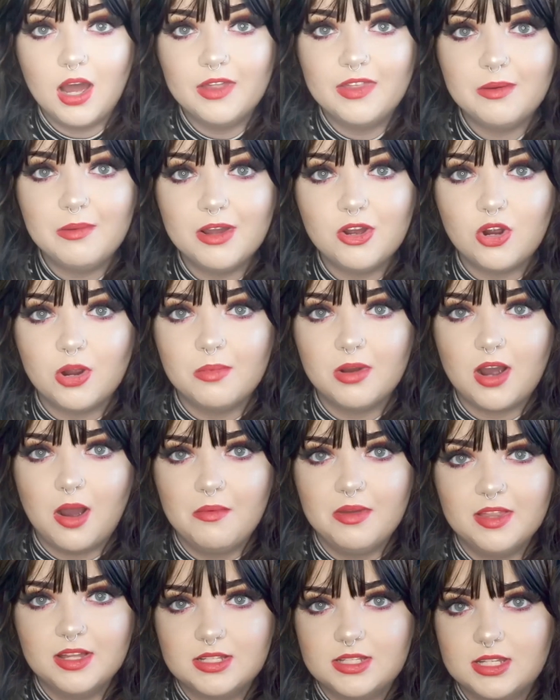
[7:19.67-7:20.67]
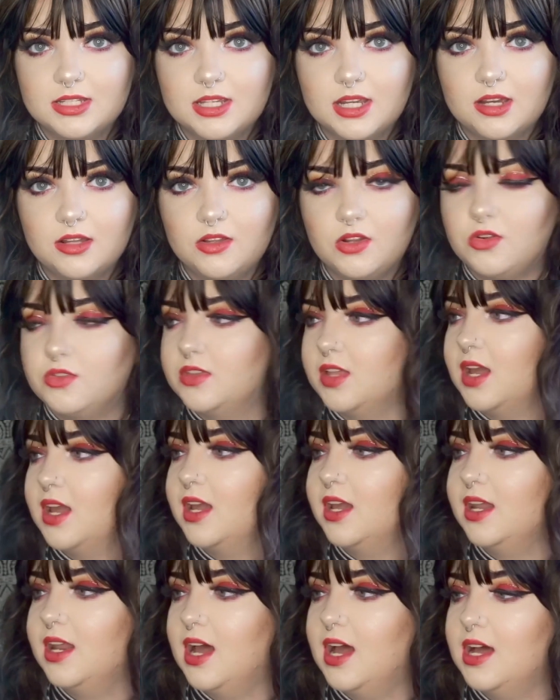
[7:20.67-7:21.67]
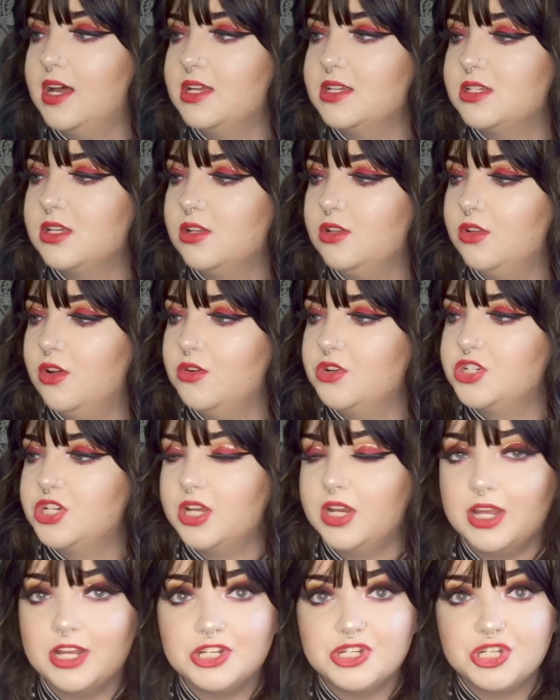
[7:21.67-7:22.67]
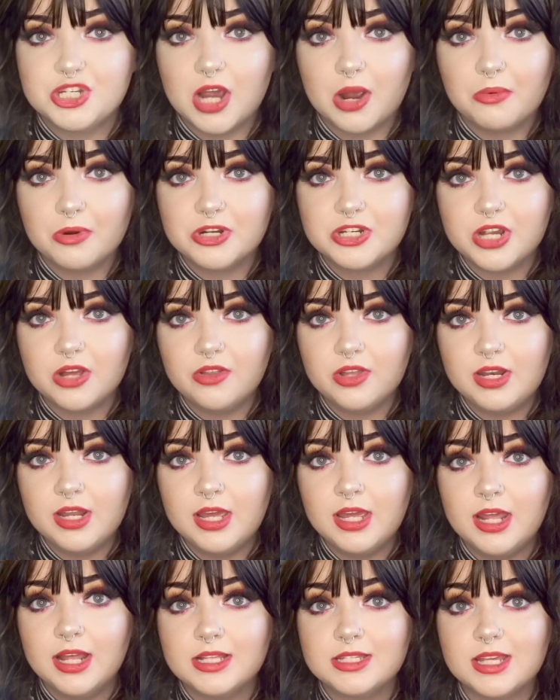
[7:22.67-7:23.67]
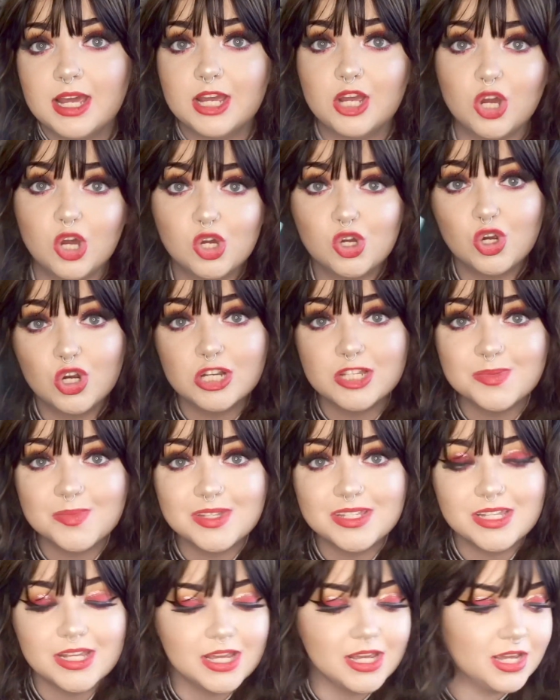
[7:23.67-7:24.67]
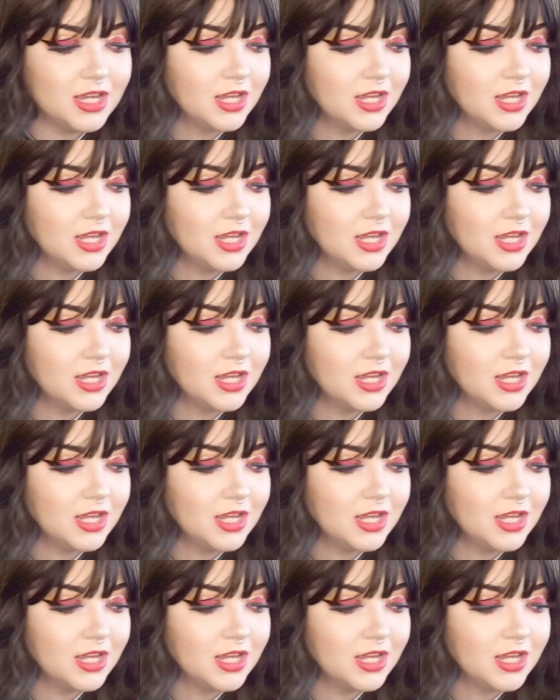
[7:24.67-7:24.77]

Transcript: I think my grandma got me this. It's like a little thing and it has lotion and shower gel in it. It's like Christmassy.